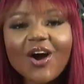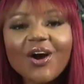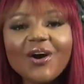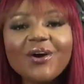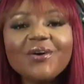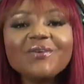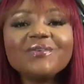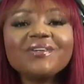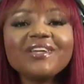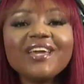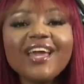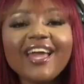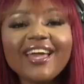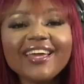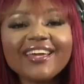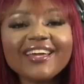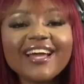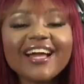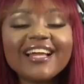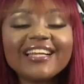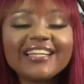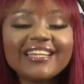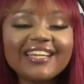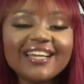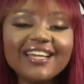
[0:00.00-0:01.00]
Okay,
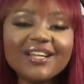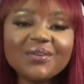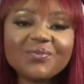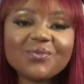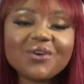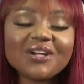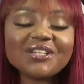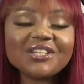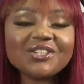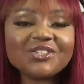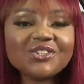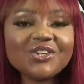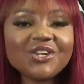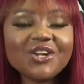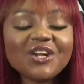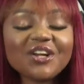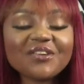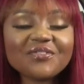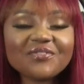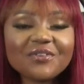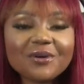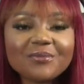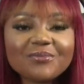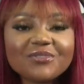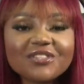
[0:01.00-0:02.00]
Khalid, what did you
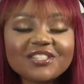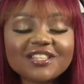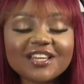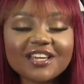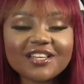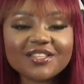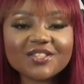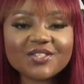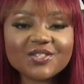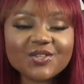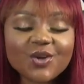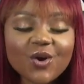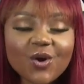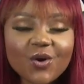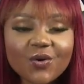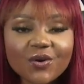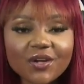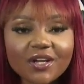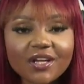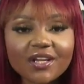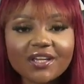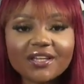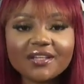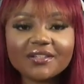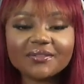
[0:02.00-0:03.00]
learn from today's
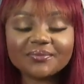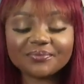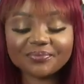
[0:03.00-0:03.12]
story?